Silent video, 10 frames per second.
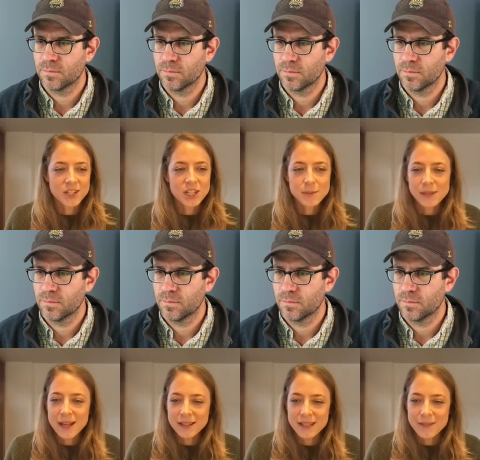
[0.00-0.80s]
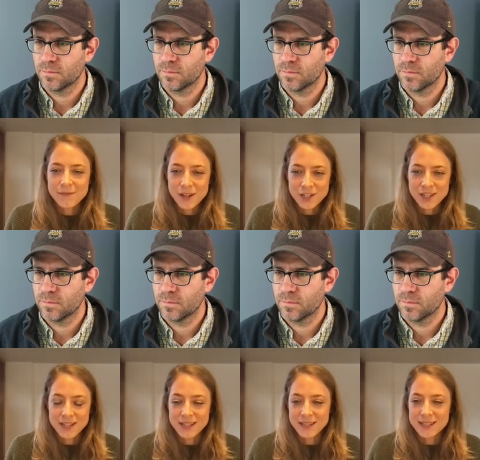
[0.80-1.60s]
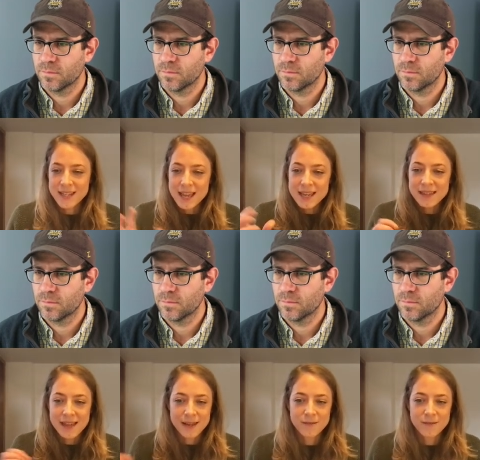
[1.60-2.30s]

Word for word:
Speaker 1: ggplotly function is taking that